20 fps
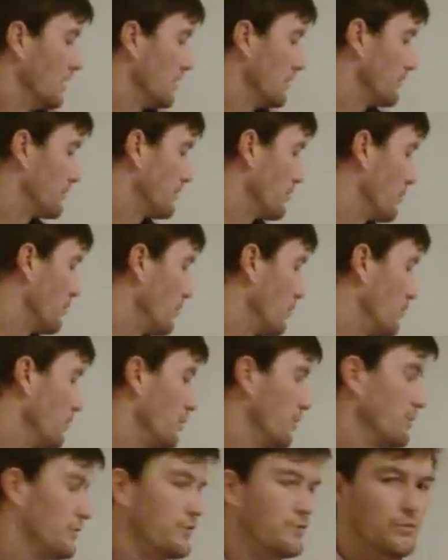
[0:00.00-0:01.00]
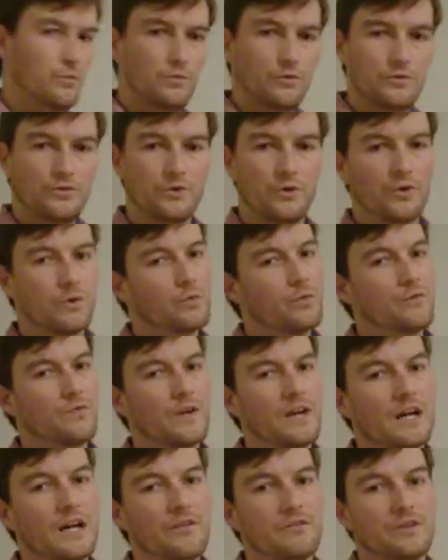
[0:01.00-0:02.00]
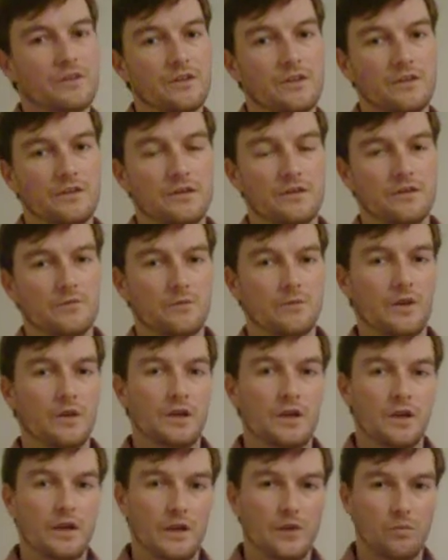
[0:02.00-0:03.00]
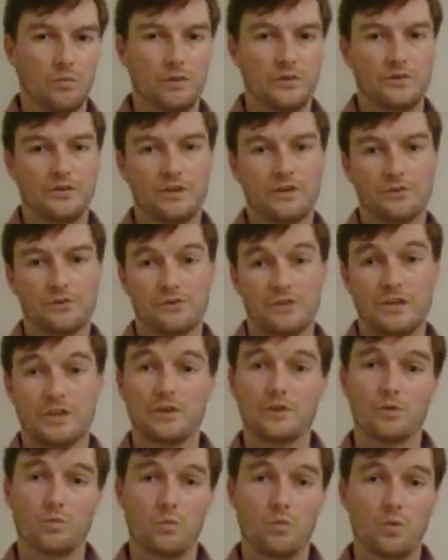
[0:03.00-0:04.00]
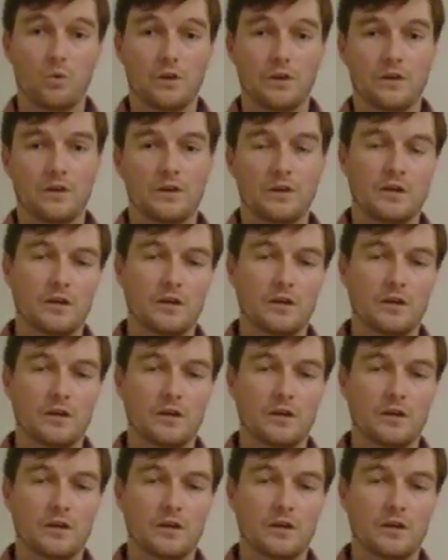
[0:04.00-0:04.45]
So we started with 5 and went to either 10 or 1.